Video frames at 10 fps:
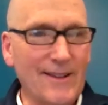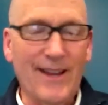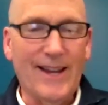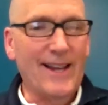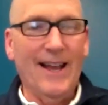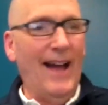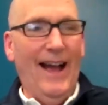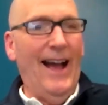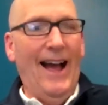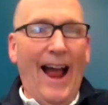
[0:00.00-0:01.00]
like
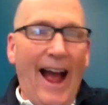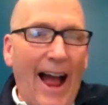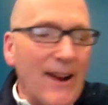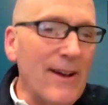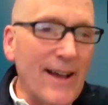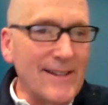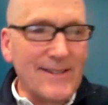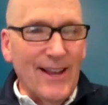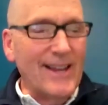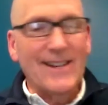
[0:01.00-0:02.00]
I don't.
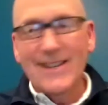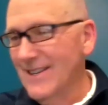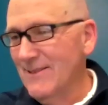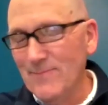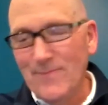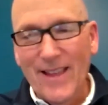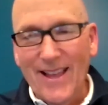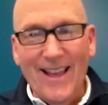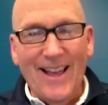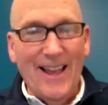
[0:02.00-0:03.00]
It's like,
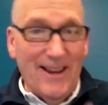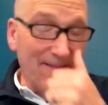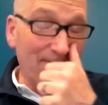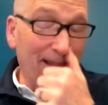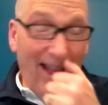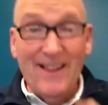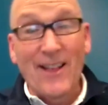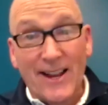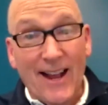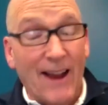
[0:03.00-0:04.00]
and
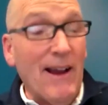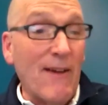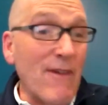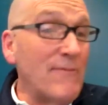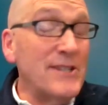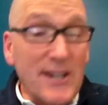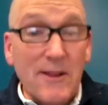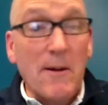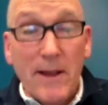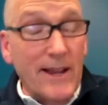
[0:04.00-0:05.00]
like I reference
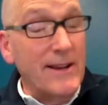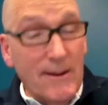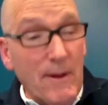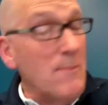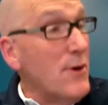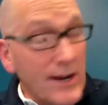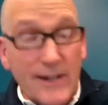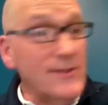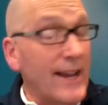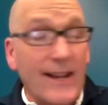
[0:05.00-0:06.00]
in my book.
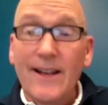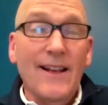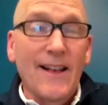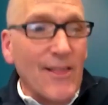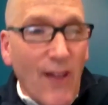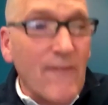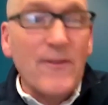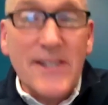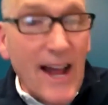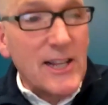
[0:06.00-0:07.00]
It's like life
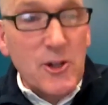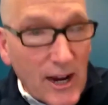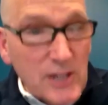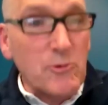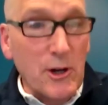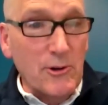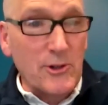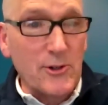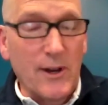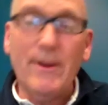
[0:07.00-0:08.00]
is not a dress
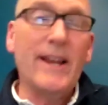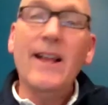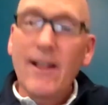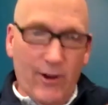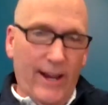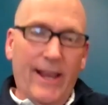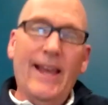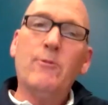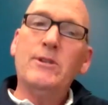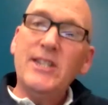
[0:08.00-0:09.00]
rehearsal. I mean, look,
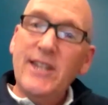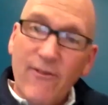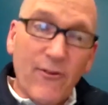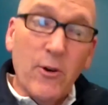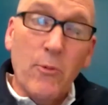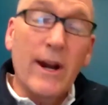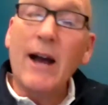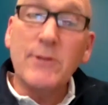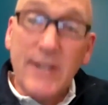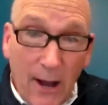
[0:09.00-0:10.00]
it was different when I
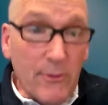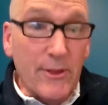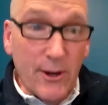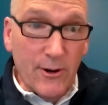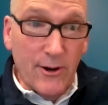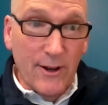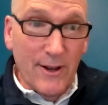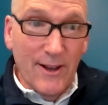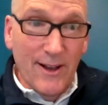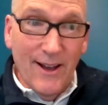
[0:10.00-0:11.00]
was out there.
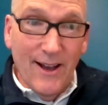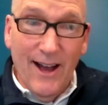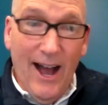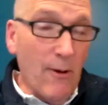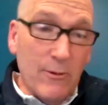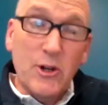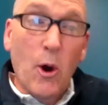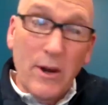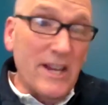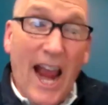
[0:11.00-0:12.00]
Yeah. I was
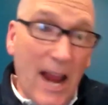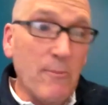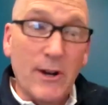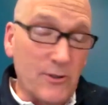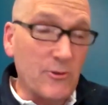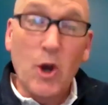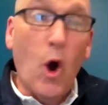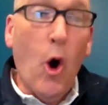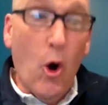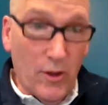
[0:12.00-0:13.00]
going gangbusters
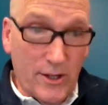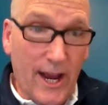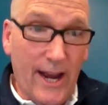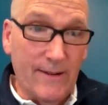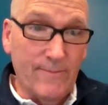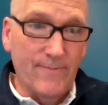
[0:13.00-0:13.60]
all the time,